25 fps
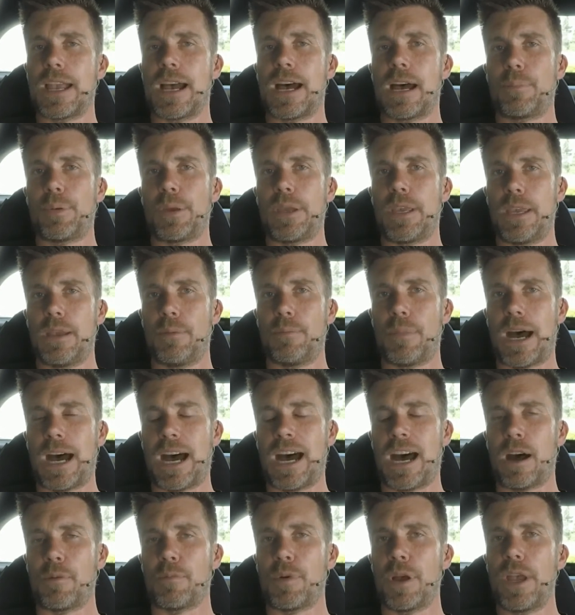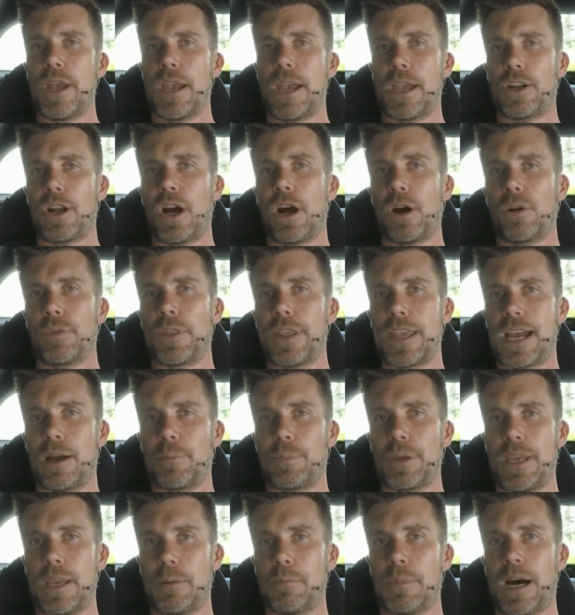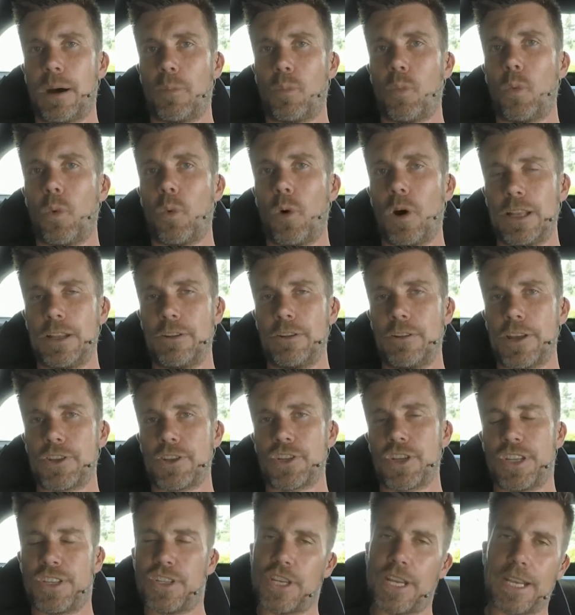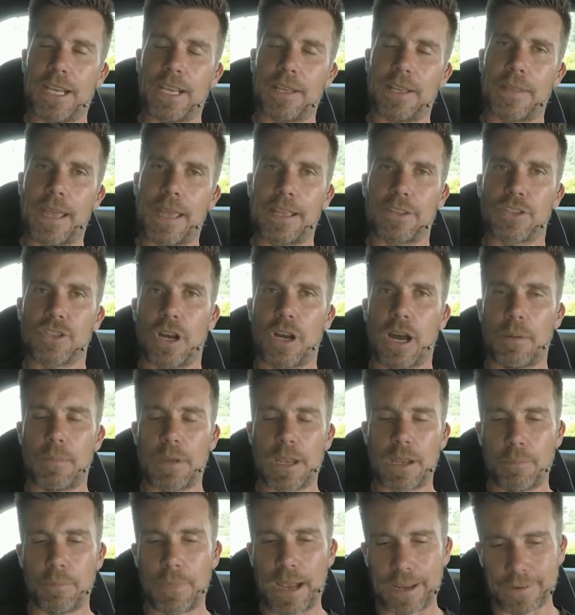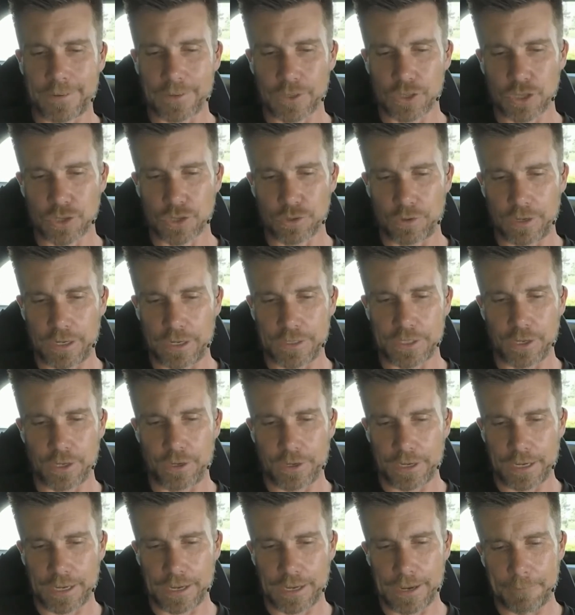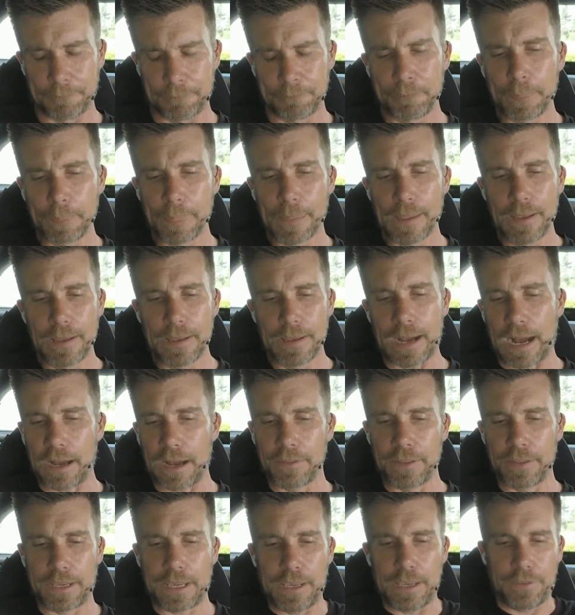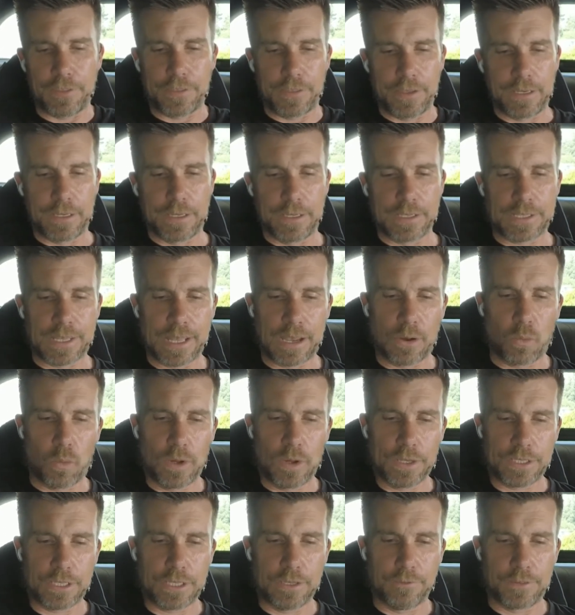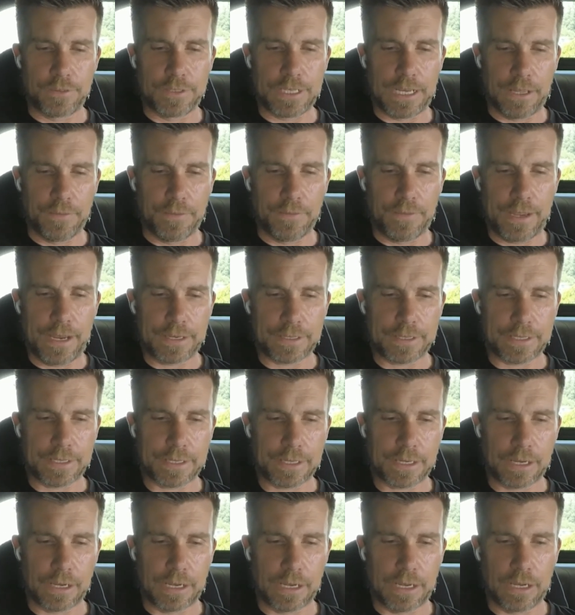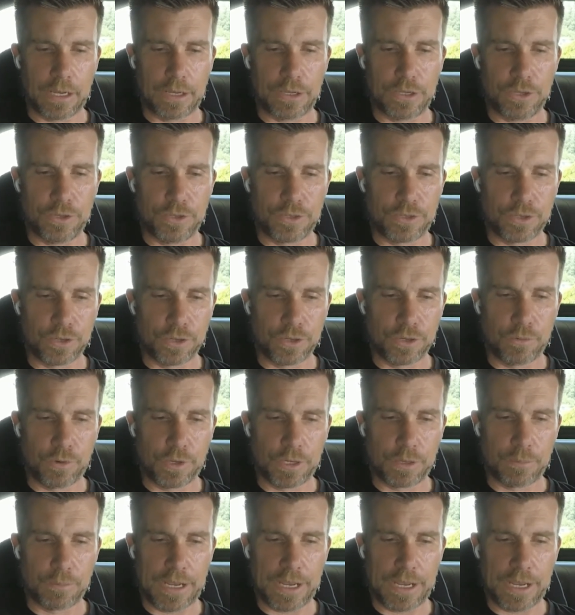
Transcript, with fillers: the R P M up and hold the R P M up while you're actually checking that timing and making sure it's okay. Other key thing is that once you've done that, uh, you do want to